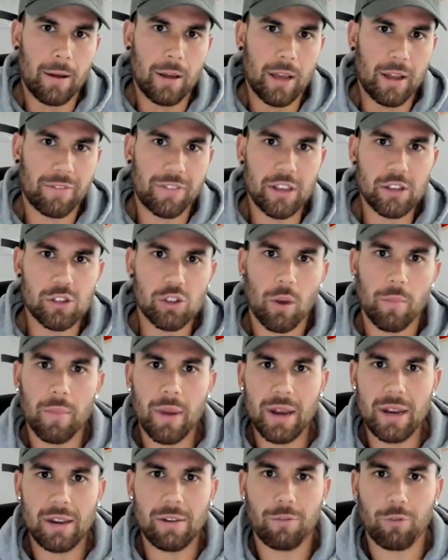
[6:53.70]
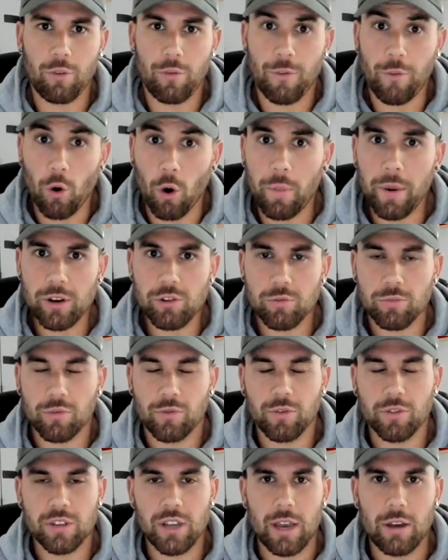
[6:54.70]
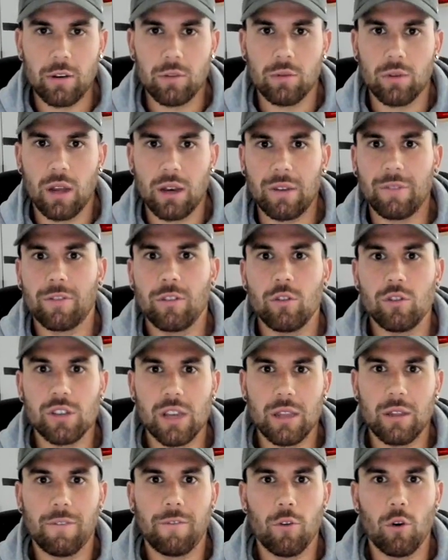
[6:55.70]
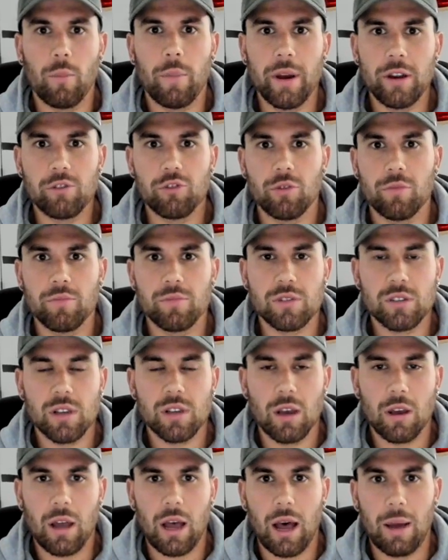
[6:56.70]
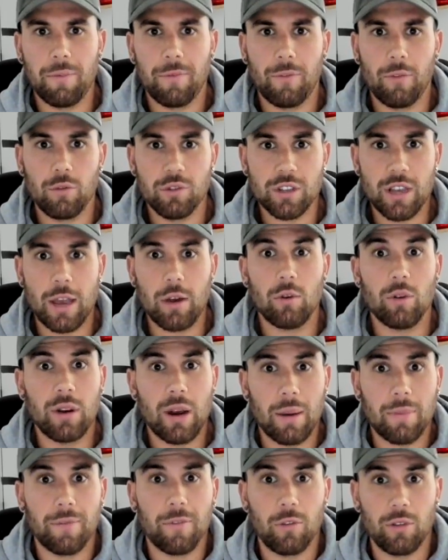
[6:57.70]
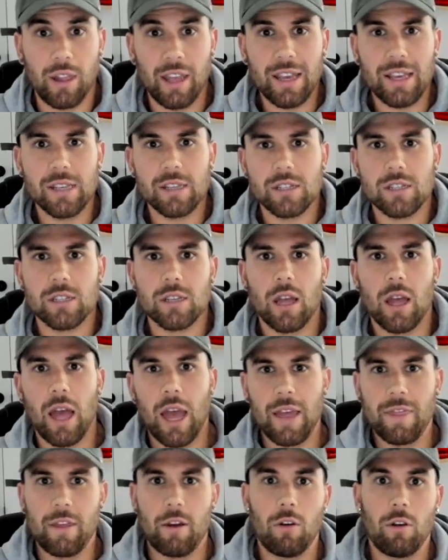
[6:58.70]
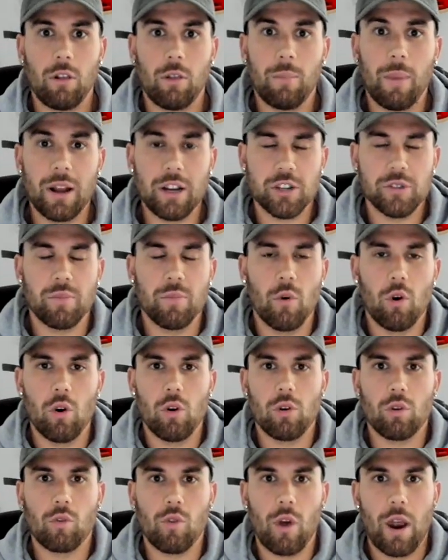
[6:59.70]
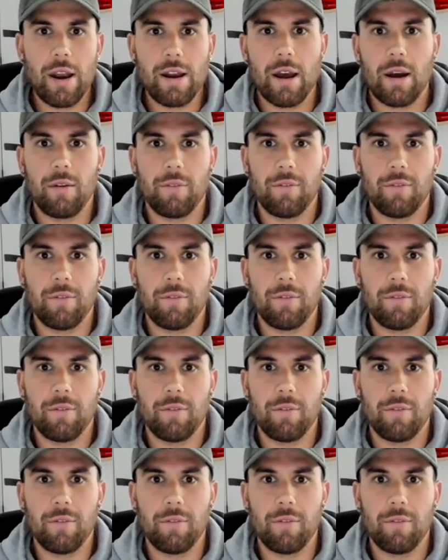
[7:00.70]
if there's not many for 4 bedrooms for sale, and if you see the 4 bedrooms up for sale and up for lease, and they're much more greater